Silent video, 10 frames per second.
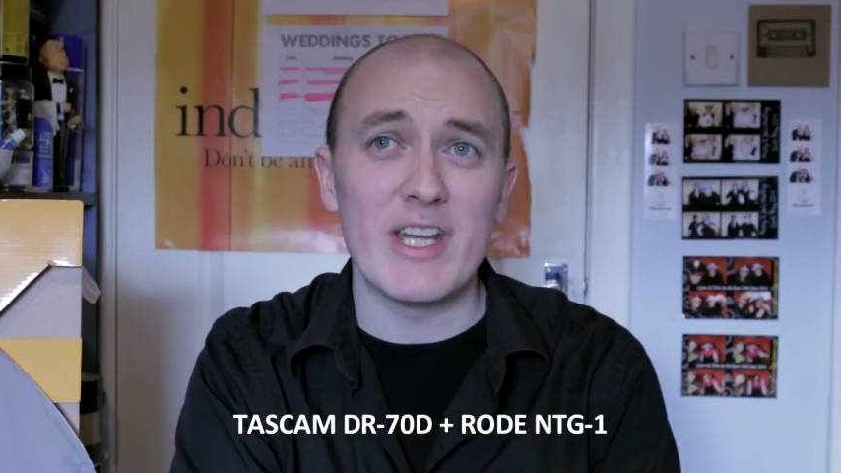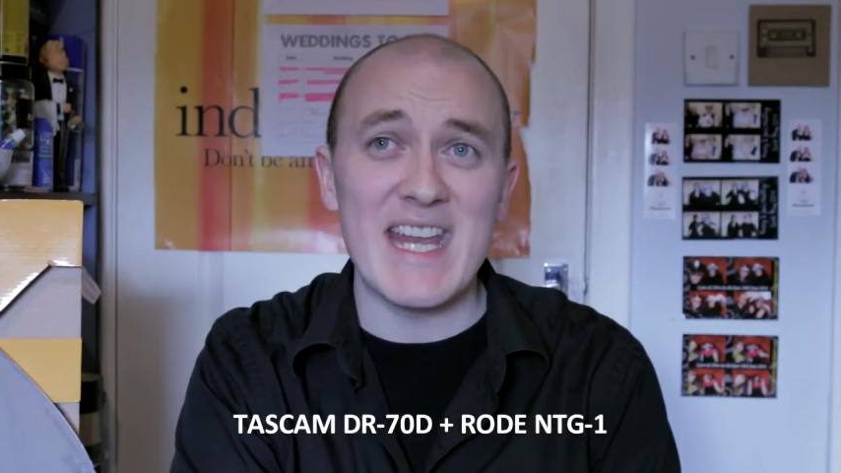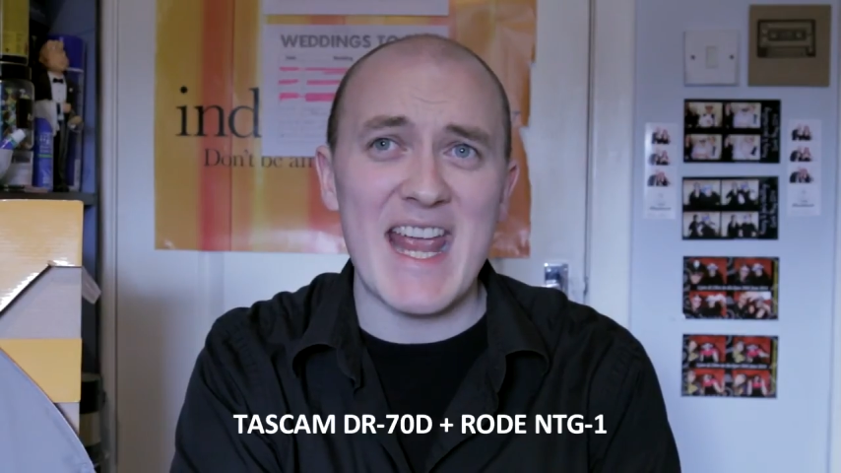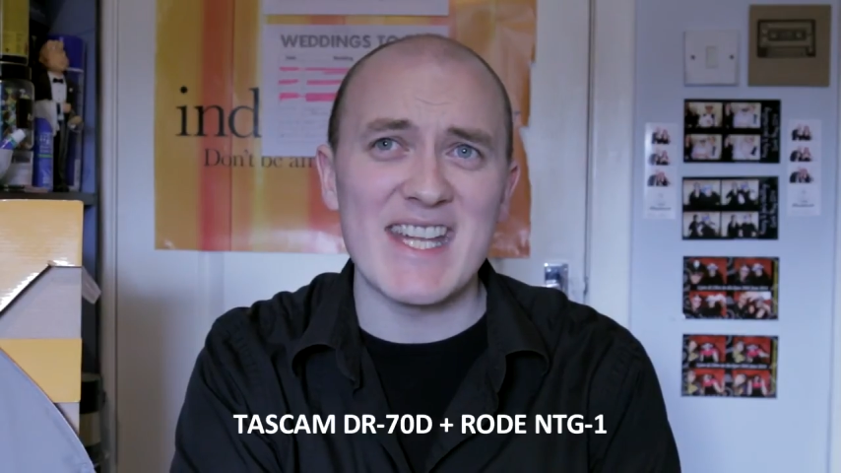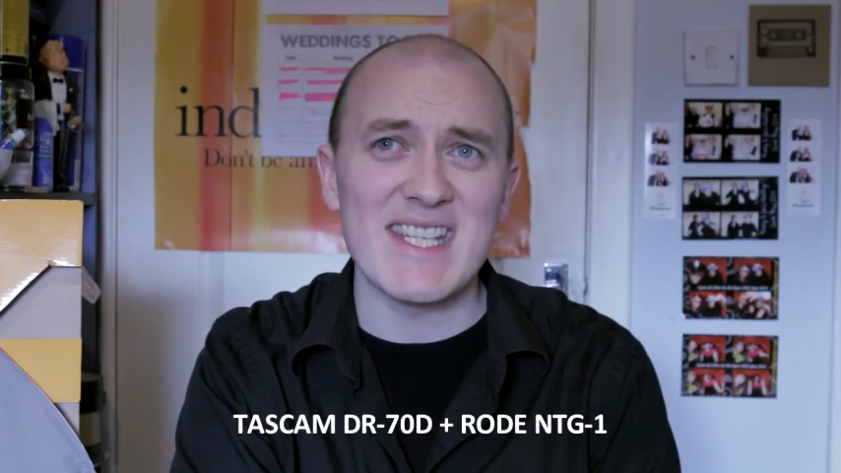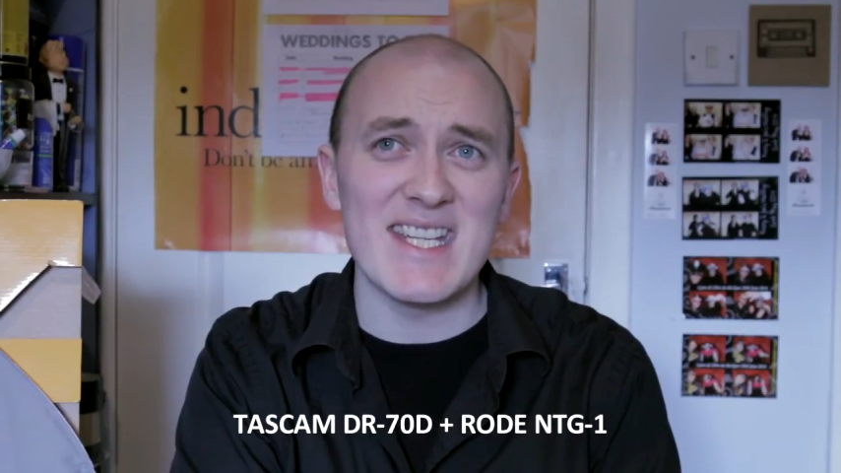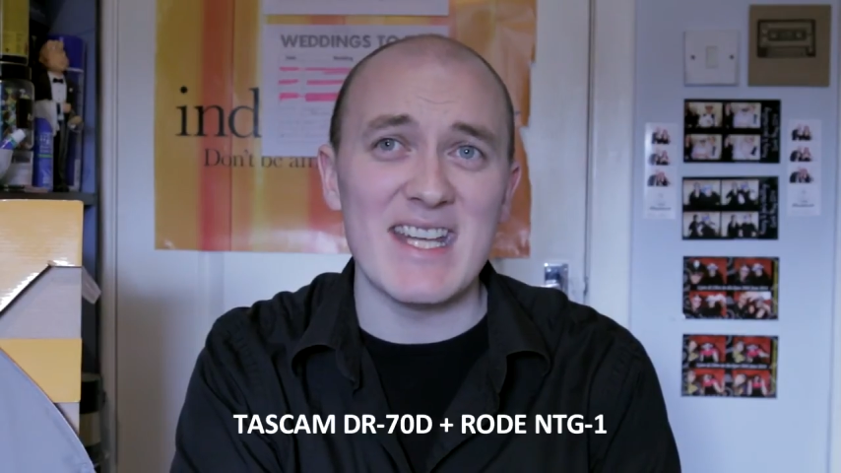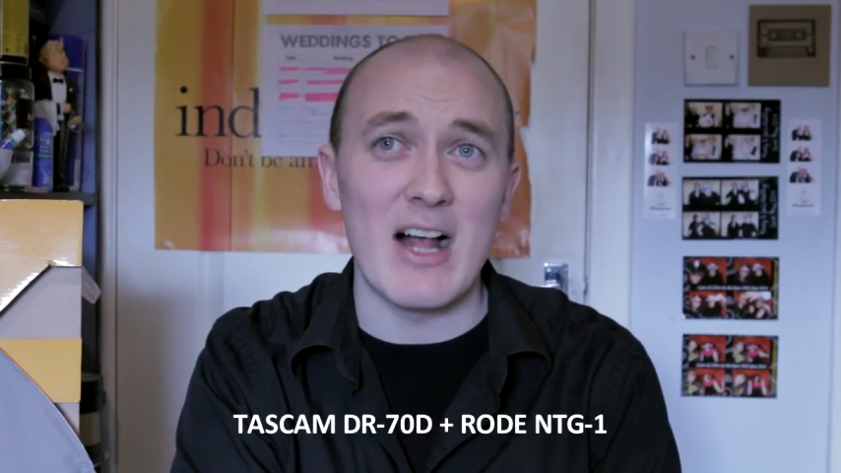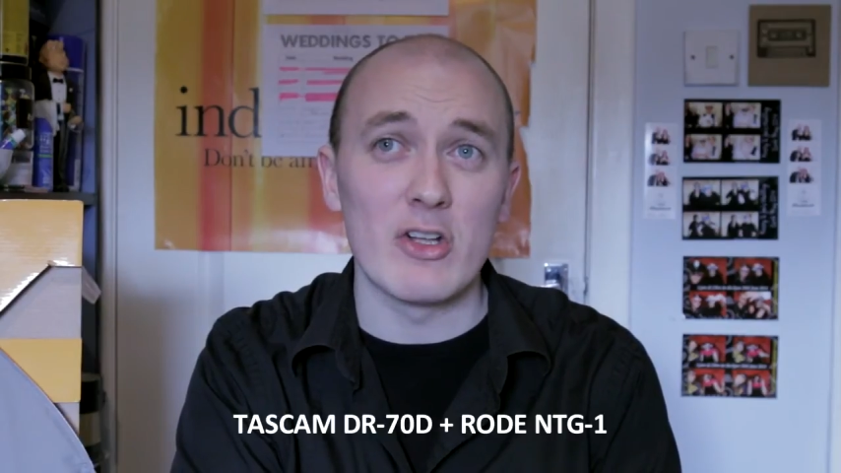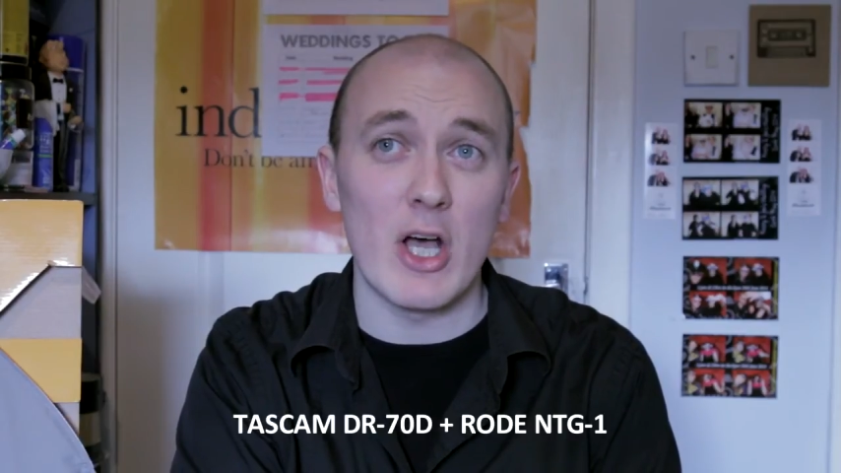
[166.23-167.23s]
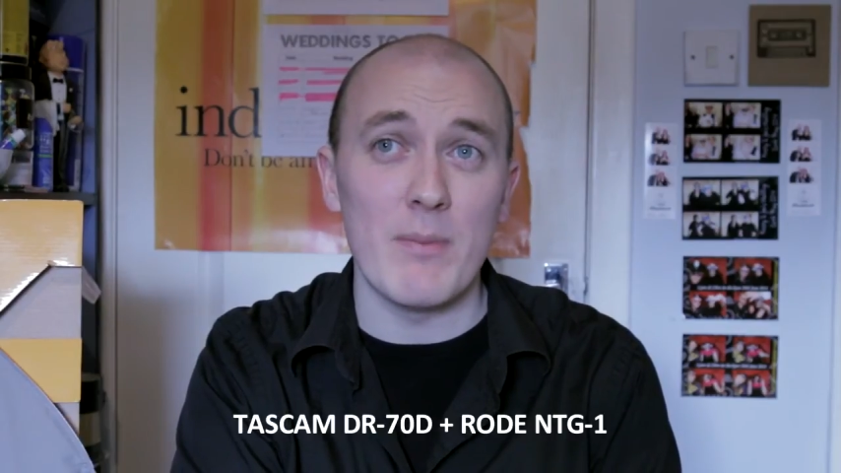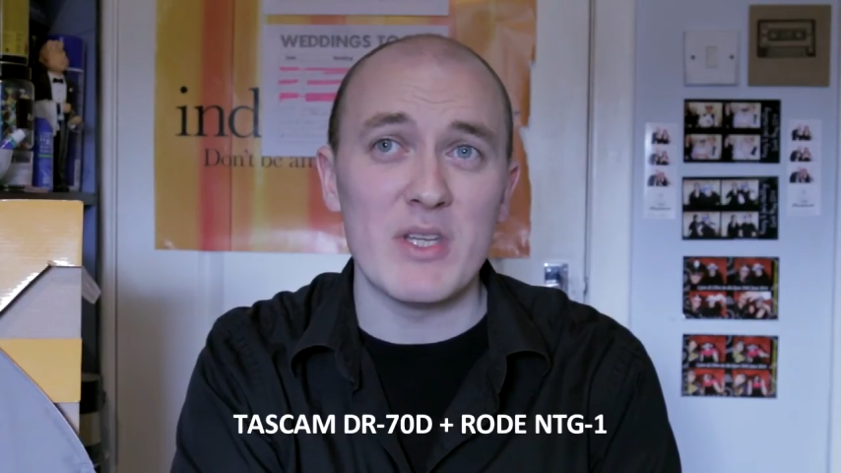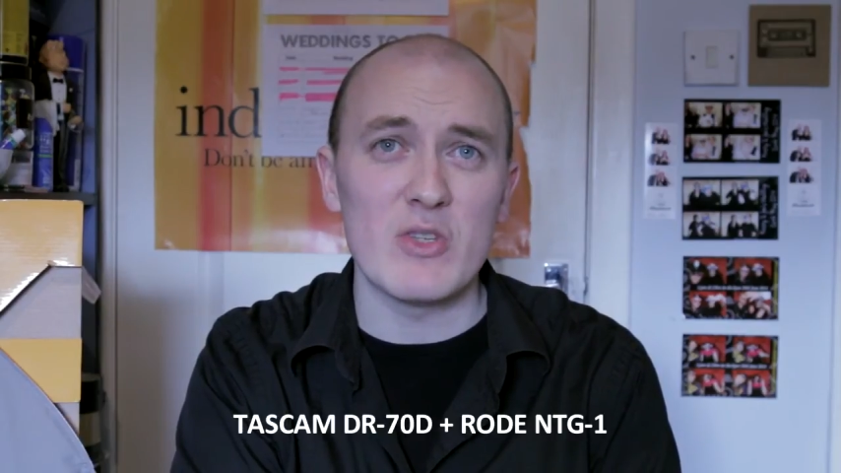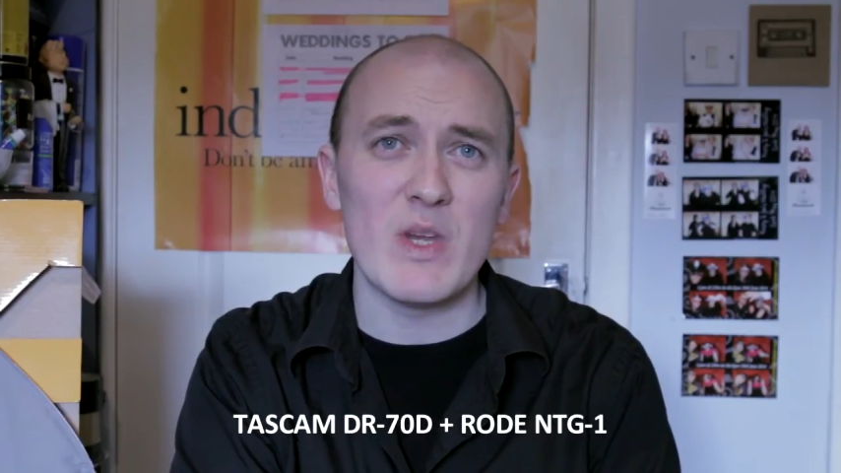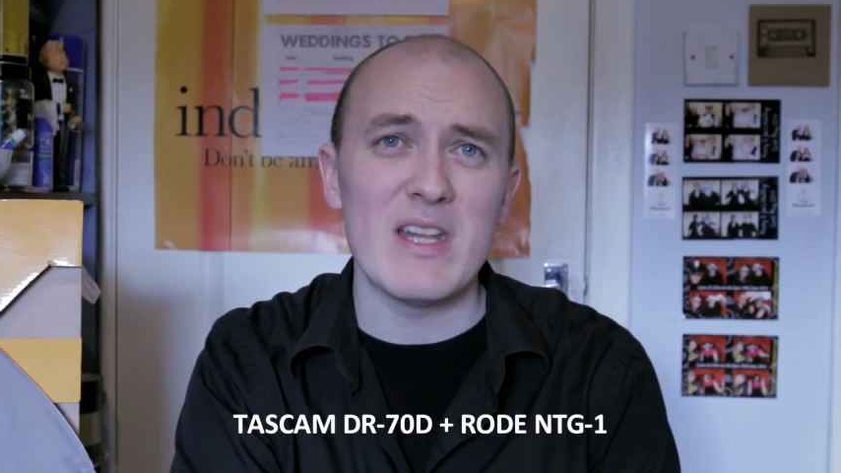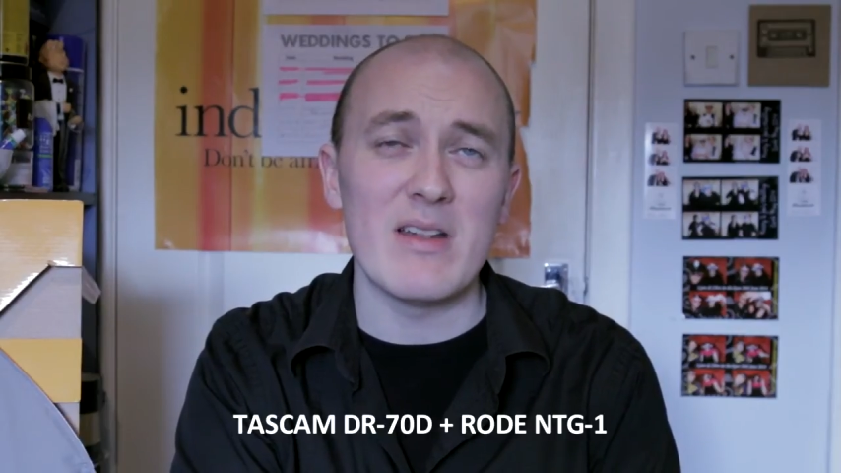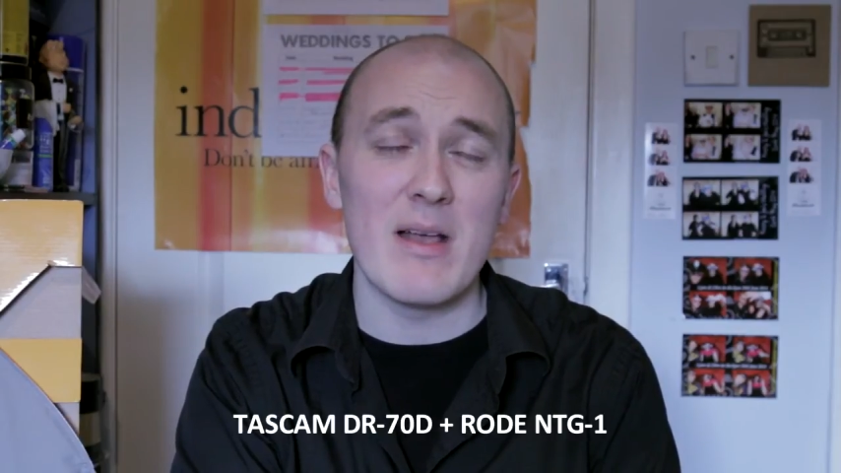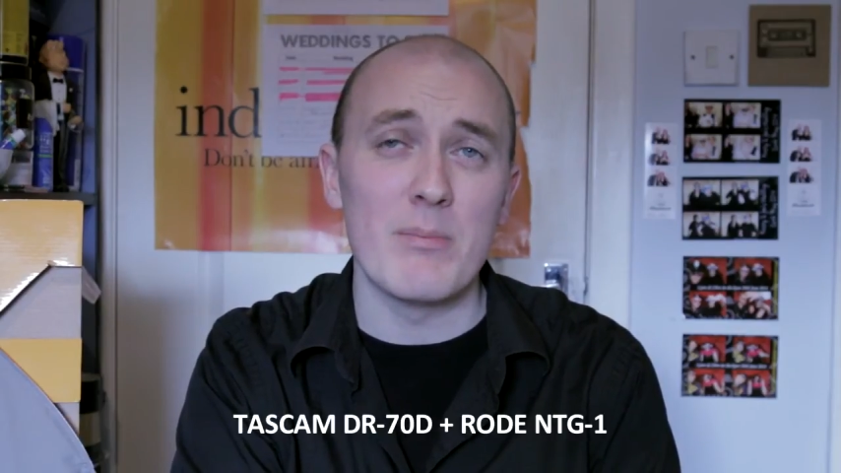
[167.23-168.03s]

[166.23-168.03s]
in editing I'll cut between